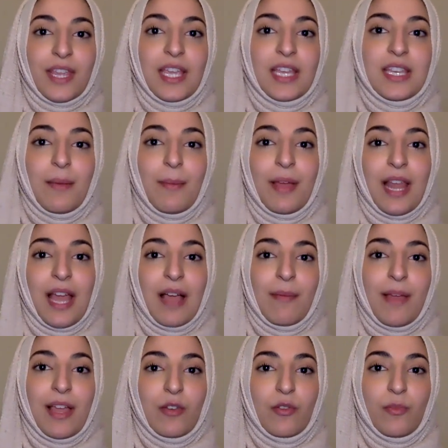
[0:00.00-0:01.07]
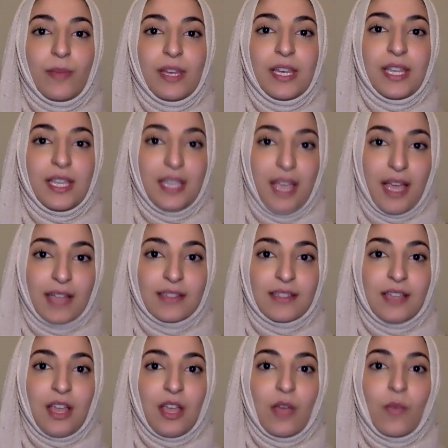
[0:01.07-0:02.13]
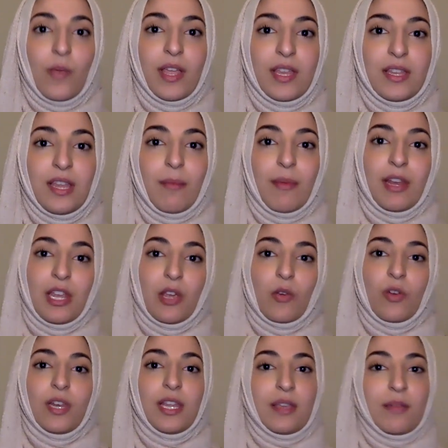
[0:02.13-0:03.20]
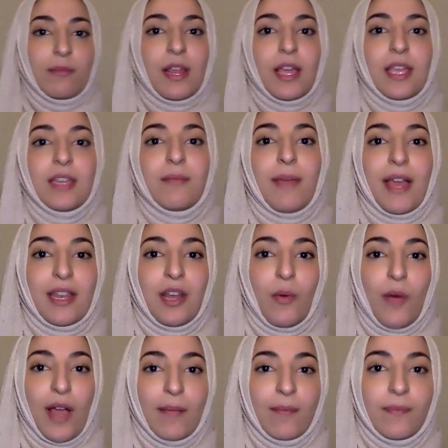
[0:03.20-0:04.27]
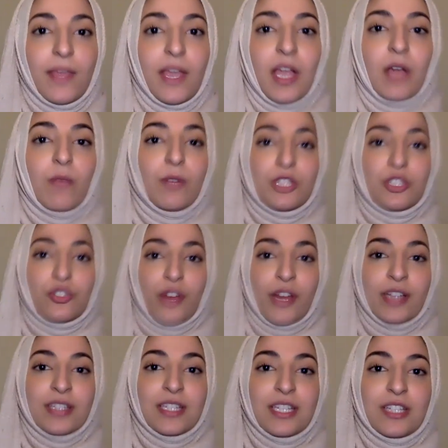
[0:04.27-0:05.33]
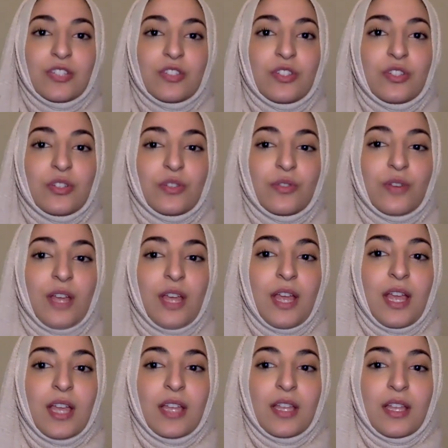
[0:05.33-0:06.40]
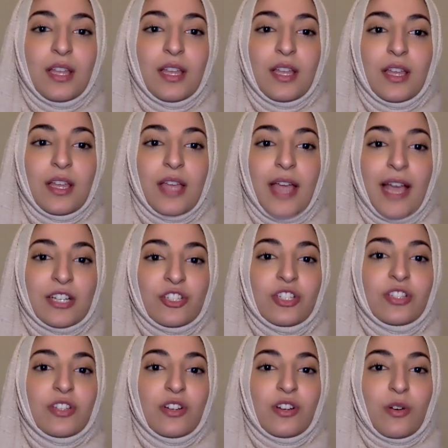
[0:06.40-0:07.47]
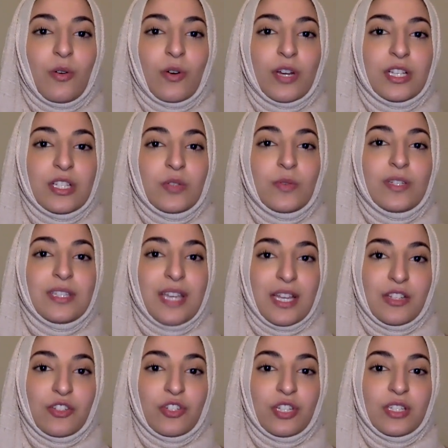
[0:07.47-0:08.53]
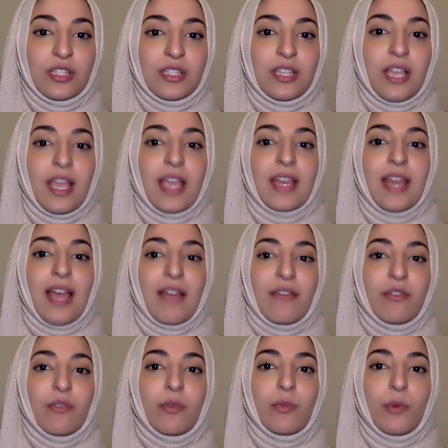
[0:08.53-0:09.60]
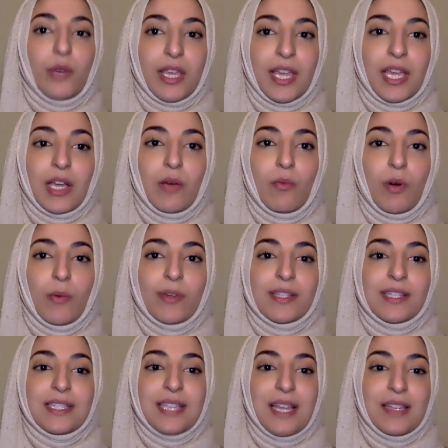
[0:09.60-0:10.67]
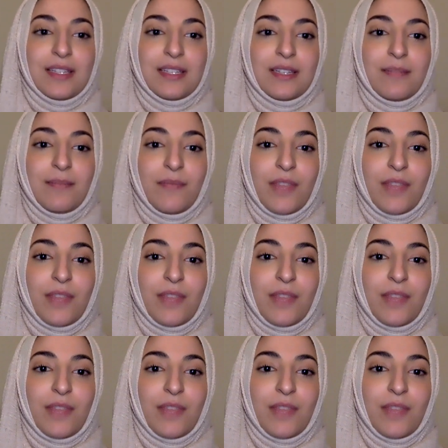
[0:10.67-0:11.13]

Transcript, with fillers: "Innamal a'malu binniyat, wa innamal likulli imra'in ma nawa," which translates to, actions are according to intentions, and everyone will get what was intended.